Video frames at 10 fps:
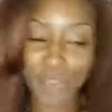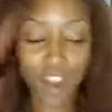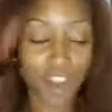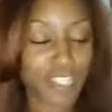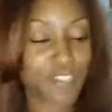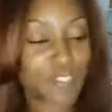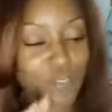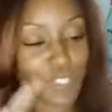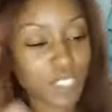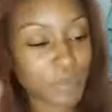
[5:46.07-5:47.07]
All right, so,
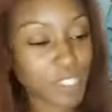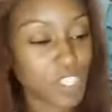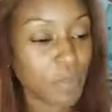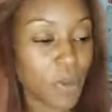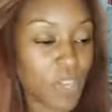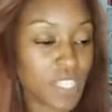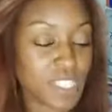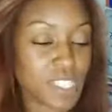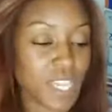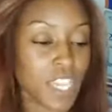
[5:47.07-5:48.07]
so let me jump on and
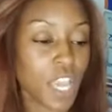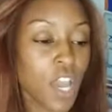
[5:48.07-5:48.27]
say,